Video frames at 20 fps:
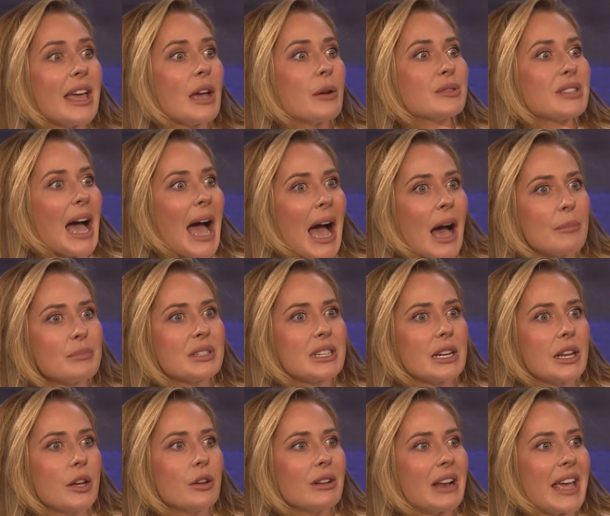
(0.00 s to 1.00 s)
It was
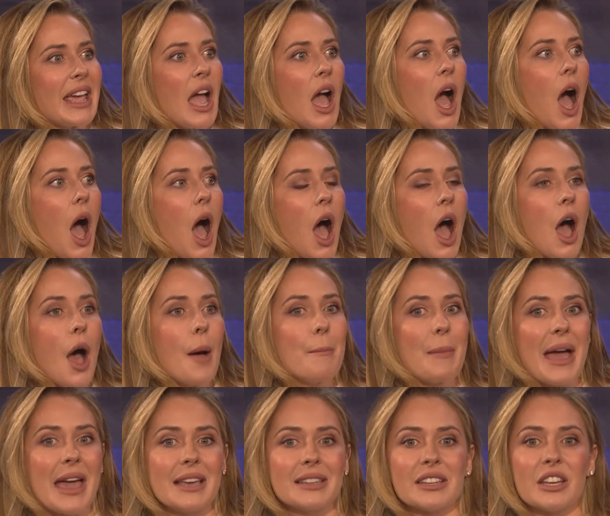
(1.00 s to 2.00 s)
absolutely
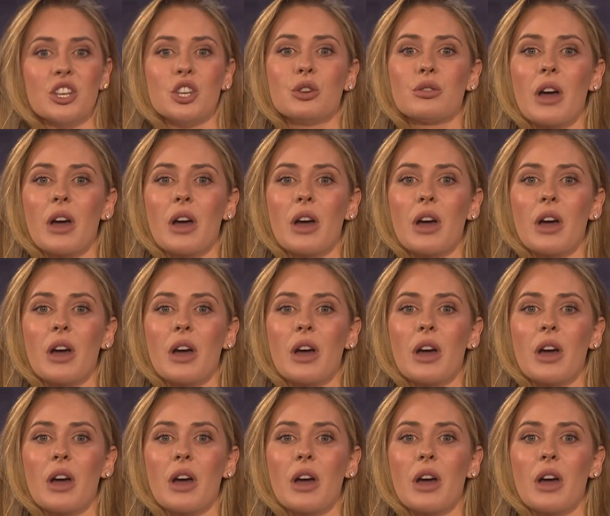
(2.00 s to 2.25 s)
amazing.